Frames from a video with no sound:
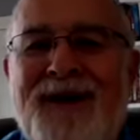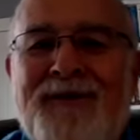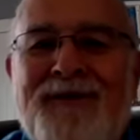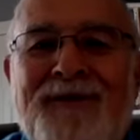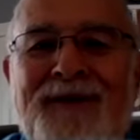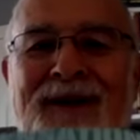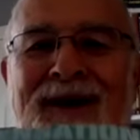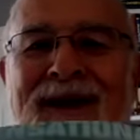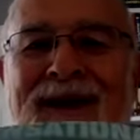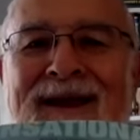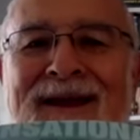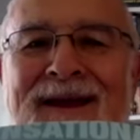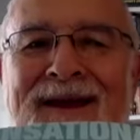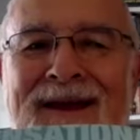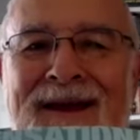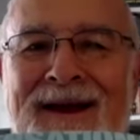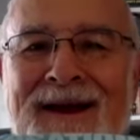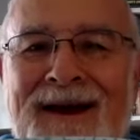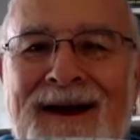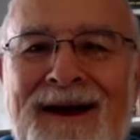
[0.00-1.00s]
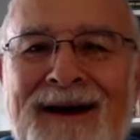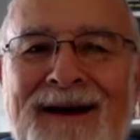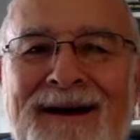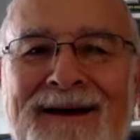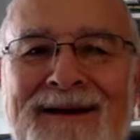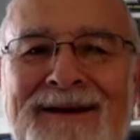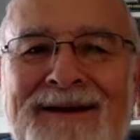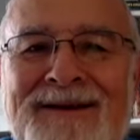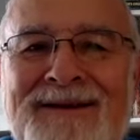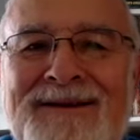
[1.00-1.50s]
way.
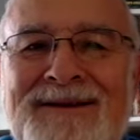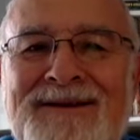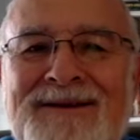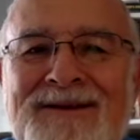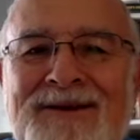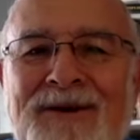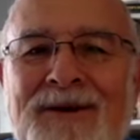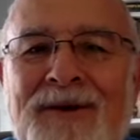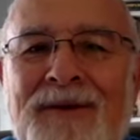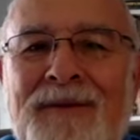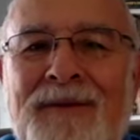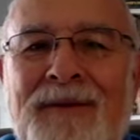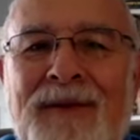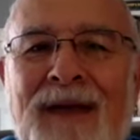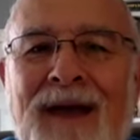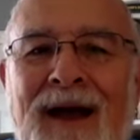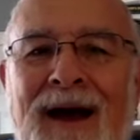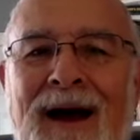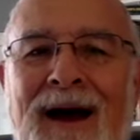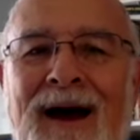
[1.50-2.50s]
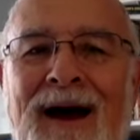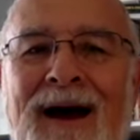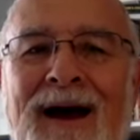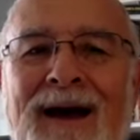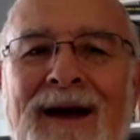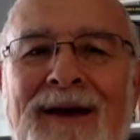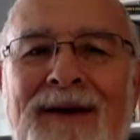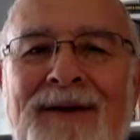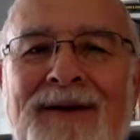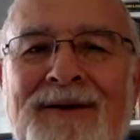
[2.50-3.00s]
So
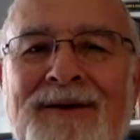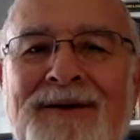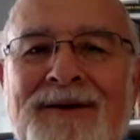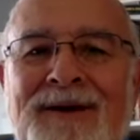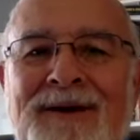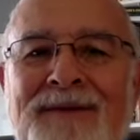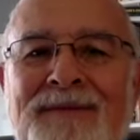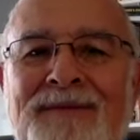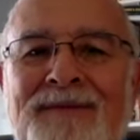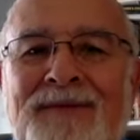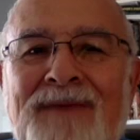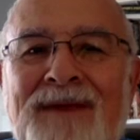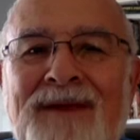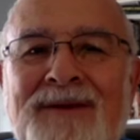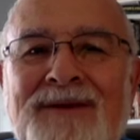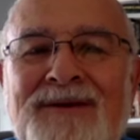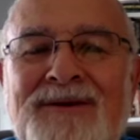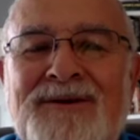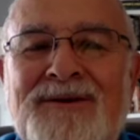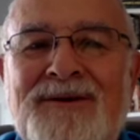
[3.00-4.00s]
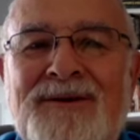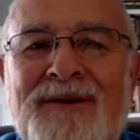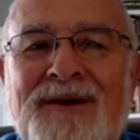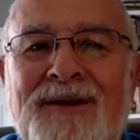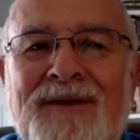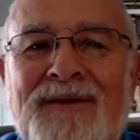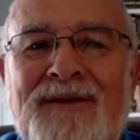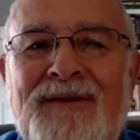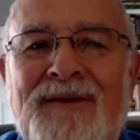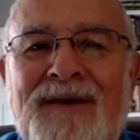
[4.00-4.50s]
I looked it up, and sure
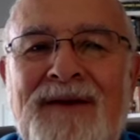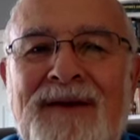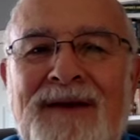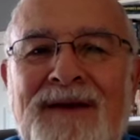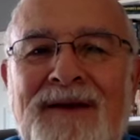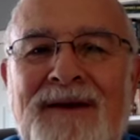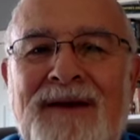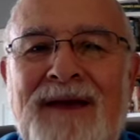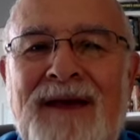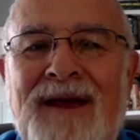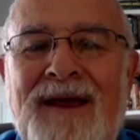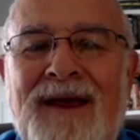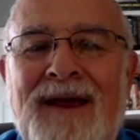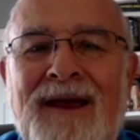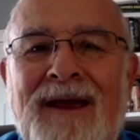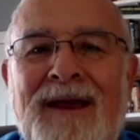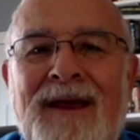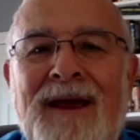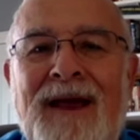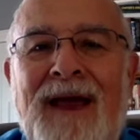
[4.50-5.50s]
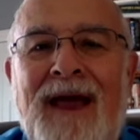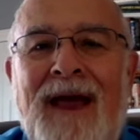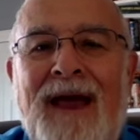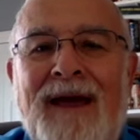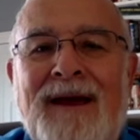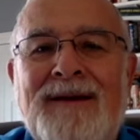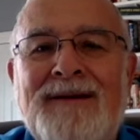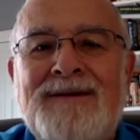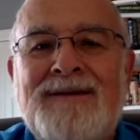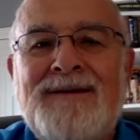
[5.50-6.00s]
enough, he
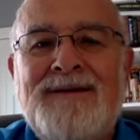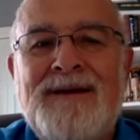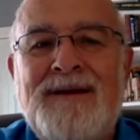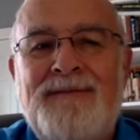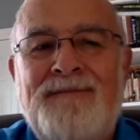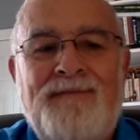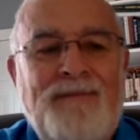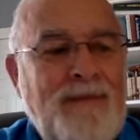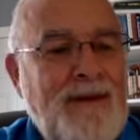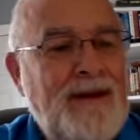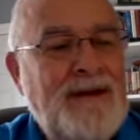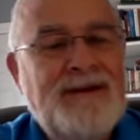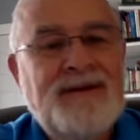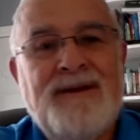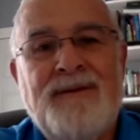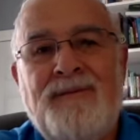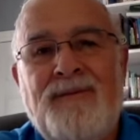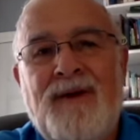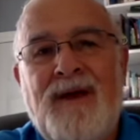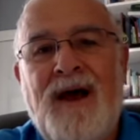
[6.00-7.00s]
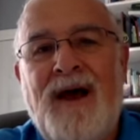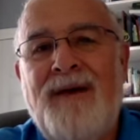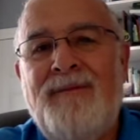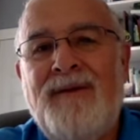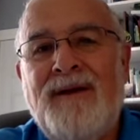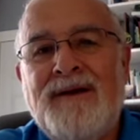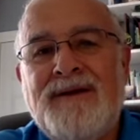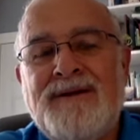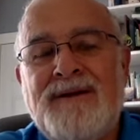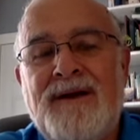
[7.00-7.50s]
has some
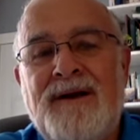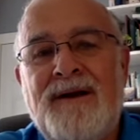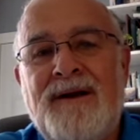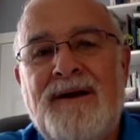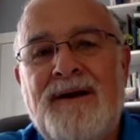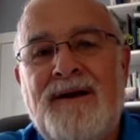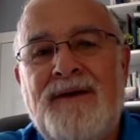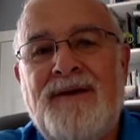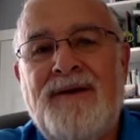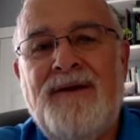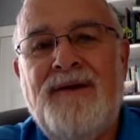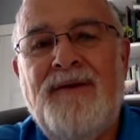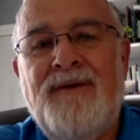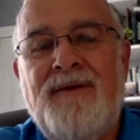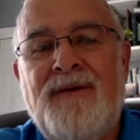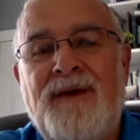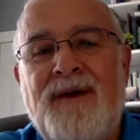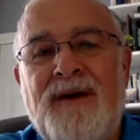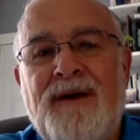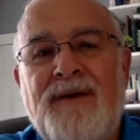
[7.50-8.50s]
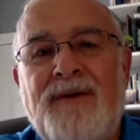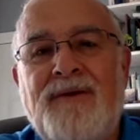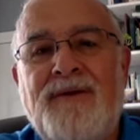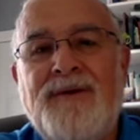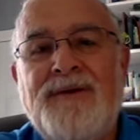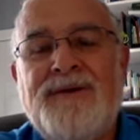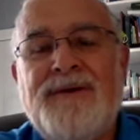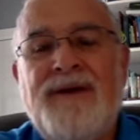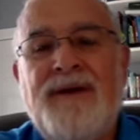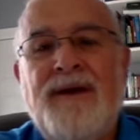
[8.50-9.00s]
comments on it I think you'll find
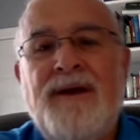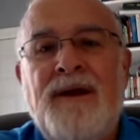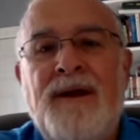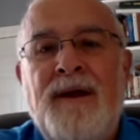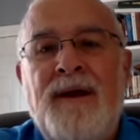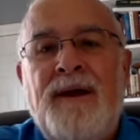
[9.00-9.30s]
interesting.